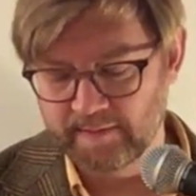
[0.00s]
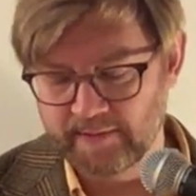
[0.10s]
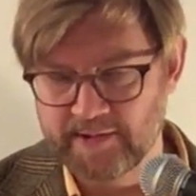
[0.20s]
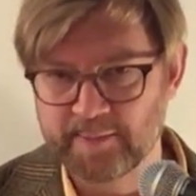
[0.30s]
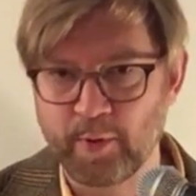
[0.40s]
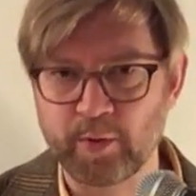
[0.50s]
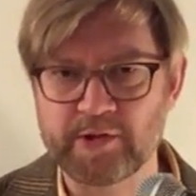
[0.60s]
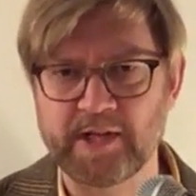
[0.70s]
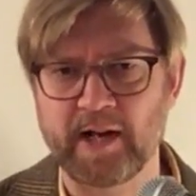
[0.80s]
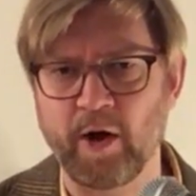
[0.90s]
The smoked
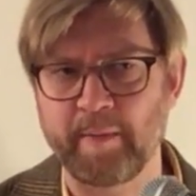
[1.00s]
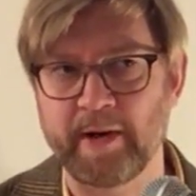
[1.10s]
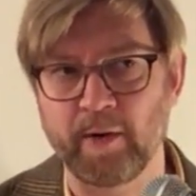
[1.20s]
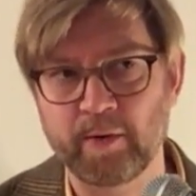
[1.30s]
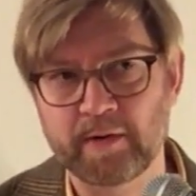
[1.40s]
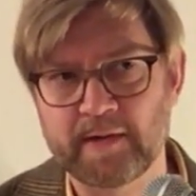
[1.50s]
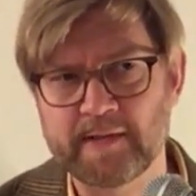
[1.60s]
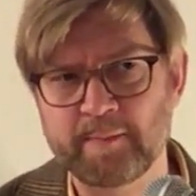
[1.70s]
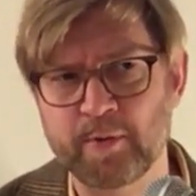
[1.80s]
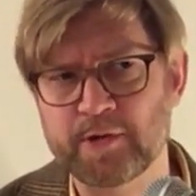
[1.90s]
salami note
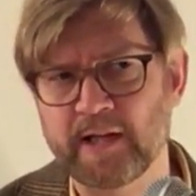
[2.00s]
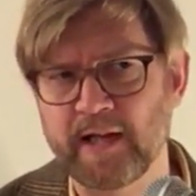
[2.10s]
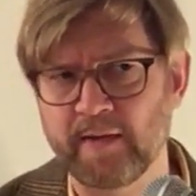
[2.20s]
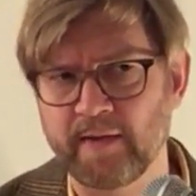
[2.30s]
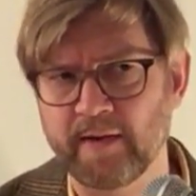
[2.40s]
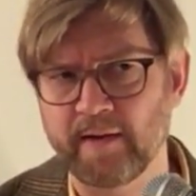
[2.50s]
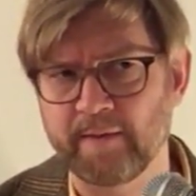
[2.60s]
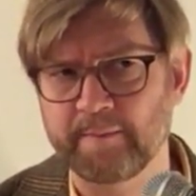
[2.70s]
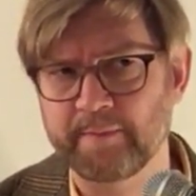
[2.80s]
is mostly in the